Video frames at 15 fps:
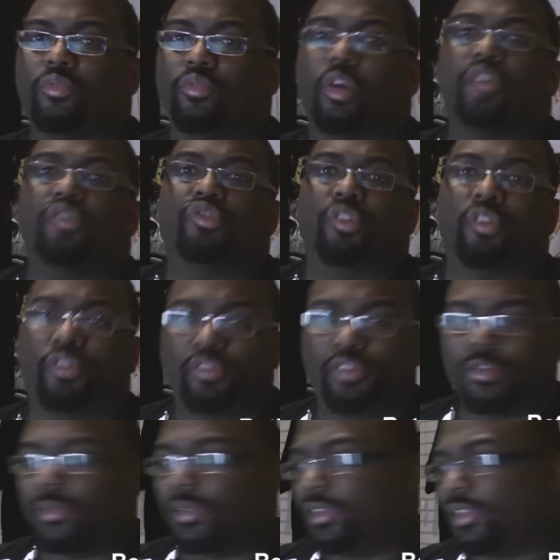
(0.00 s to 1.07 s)
Russia or
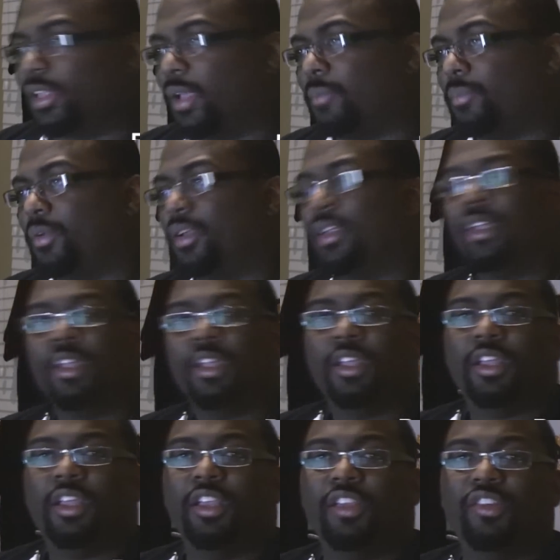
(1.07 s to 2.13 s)
something like that, but
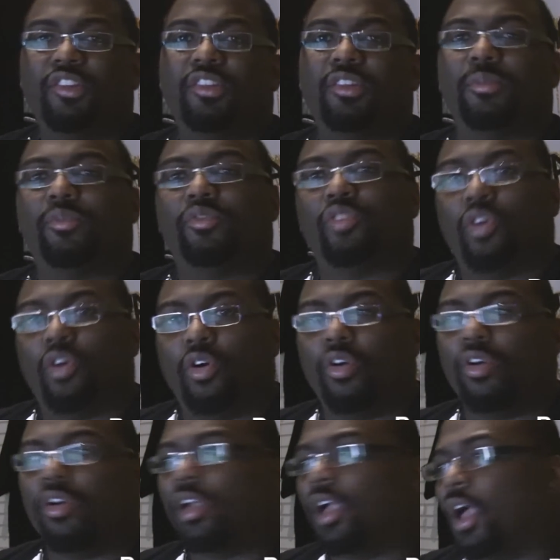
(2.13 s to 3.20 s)
he's just some
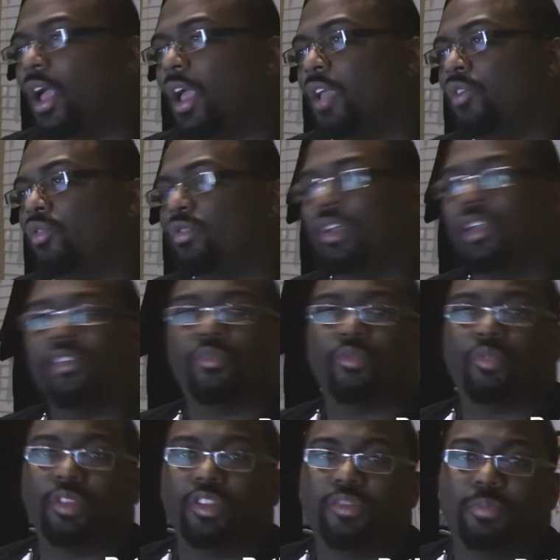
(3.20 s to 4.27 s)
tall guy who
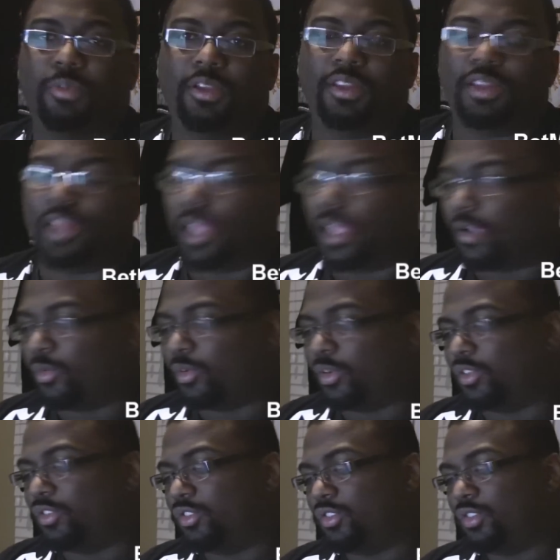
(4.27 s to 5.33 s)
doesn't really speak the
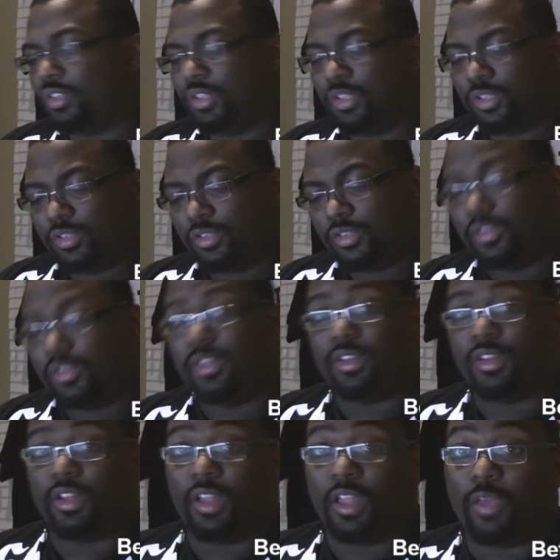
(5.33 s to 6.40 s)
language
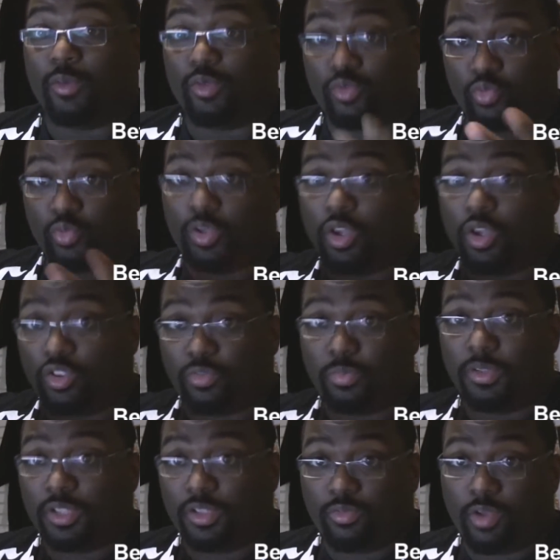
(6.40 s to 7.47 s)
we all
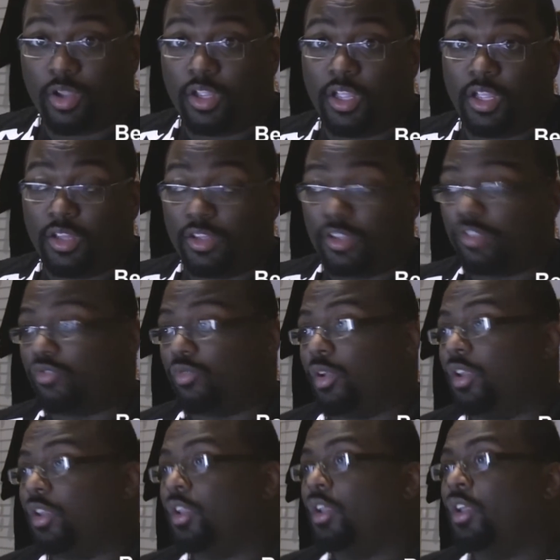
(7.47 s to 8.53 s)
speak, right? English,
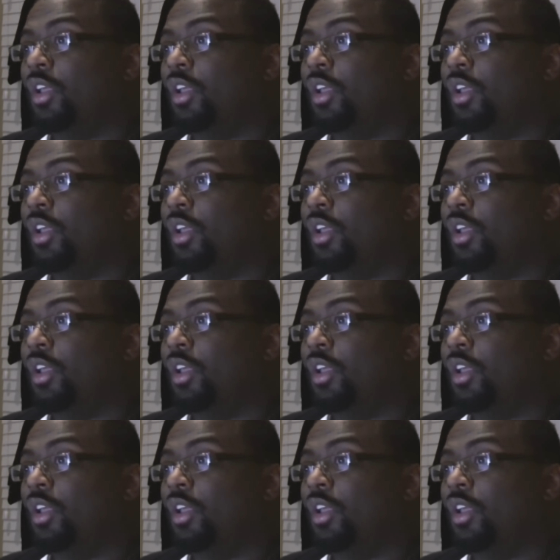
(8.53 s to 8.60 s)
right?